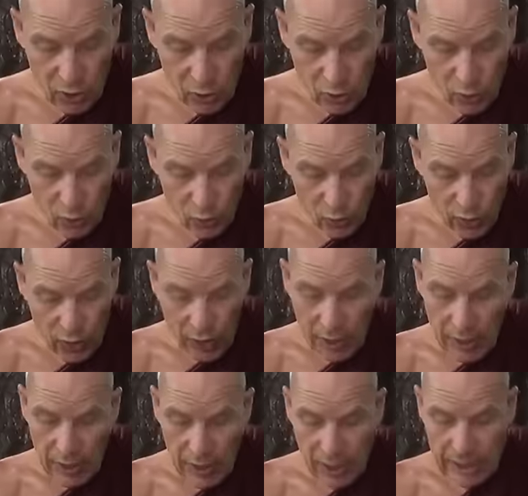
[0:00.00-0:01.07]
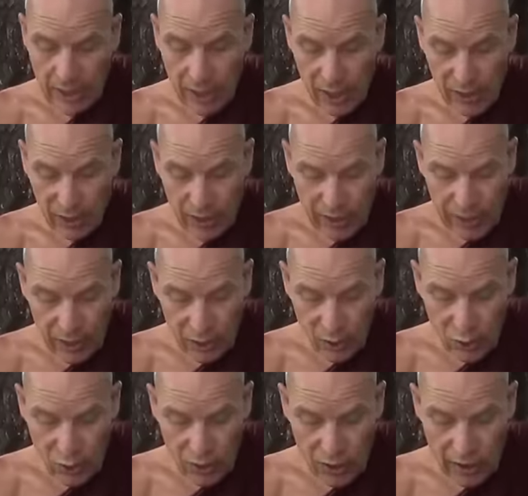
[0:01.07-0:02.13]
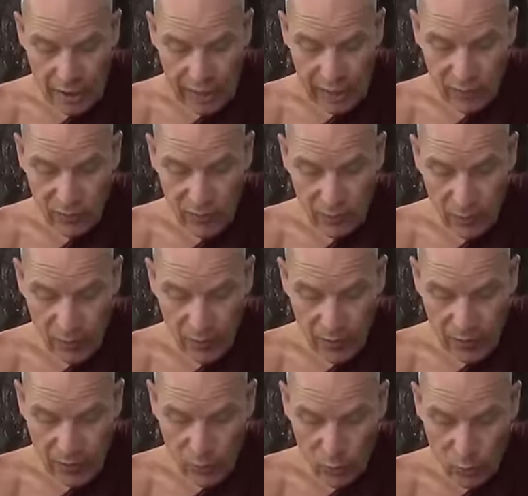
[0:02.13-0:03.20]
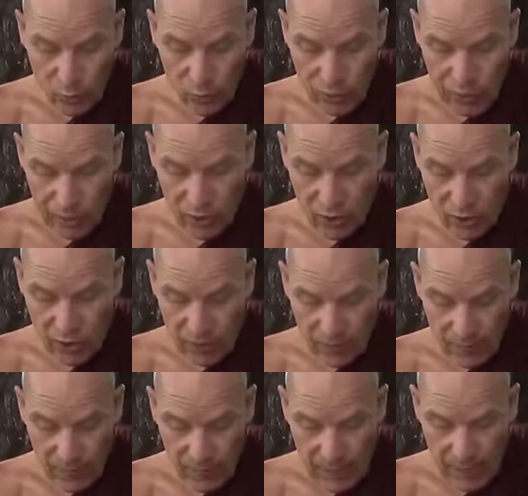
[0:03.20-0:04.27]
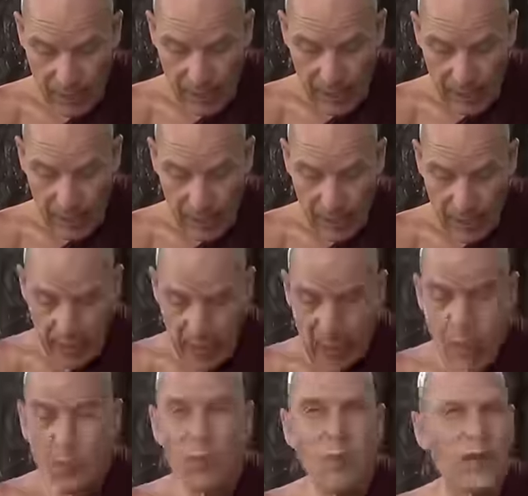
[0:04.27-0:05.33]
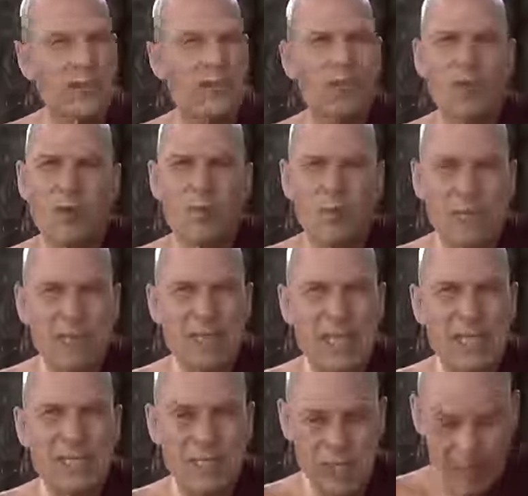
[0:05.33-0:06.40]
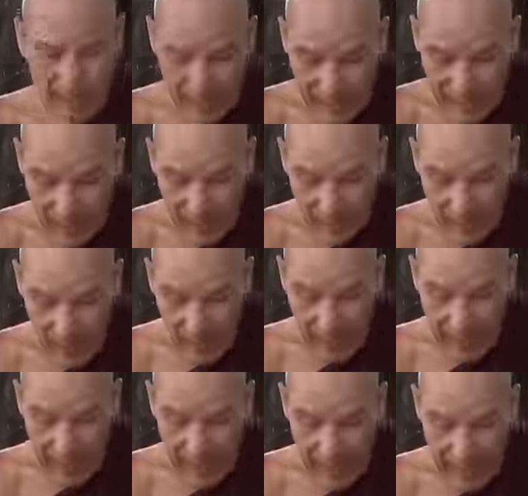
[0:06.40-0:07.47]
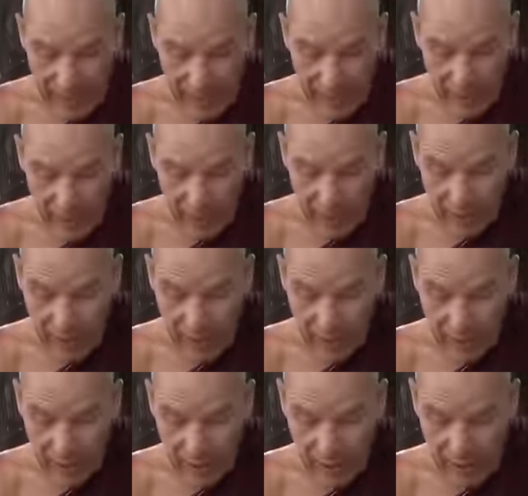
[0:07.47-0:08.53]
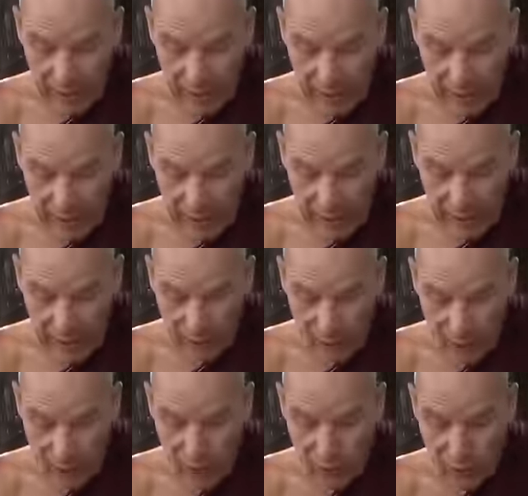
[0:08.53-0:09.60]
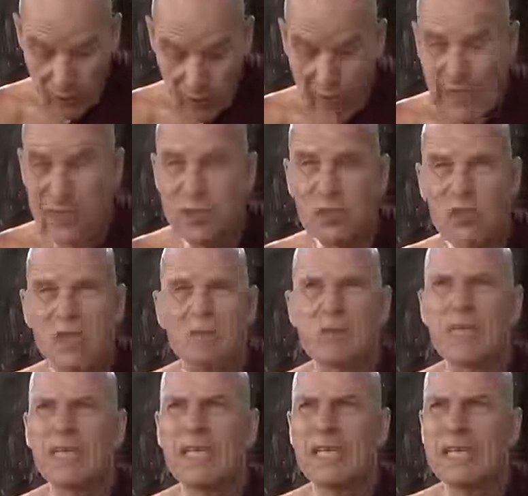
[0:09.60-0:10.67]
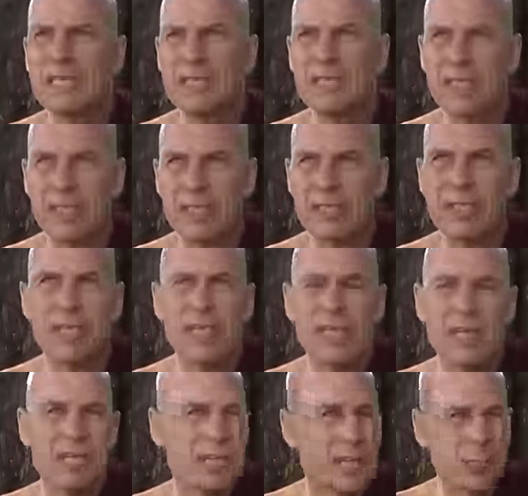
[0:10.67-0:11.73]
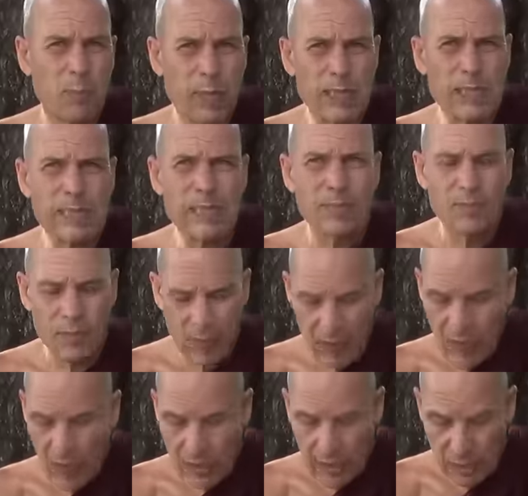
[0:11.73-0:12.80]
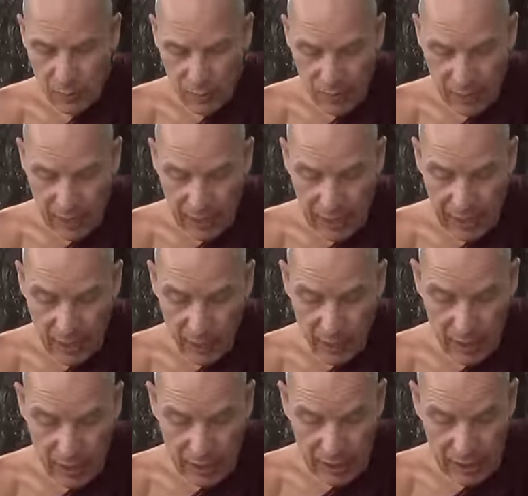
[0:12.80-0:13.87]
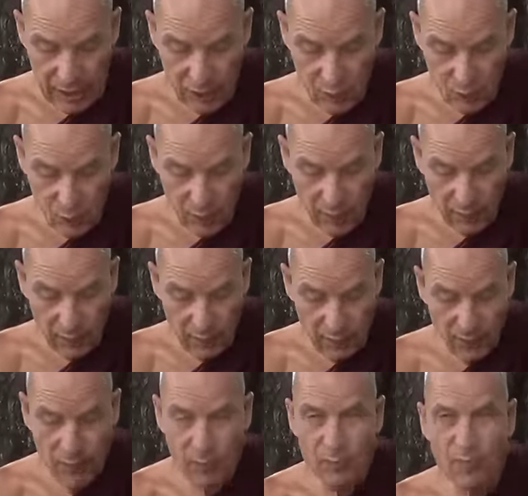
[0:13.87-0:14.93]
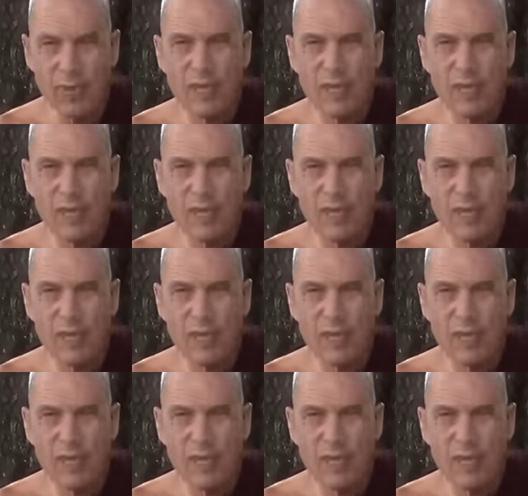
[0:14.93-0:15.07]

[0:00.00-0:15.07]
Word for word: two. Adultery induces next rebirth as homosexual. Uh, what, from what text is that? And are there other karmic uh, causal relationships in the text? There are plenty. And this particular one is one from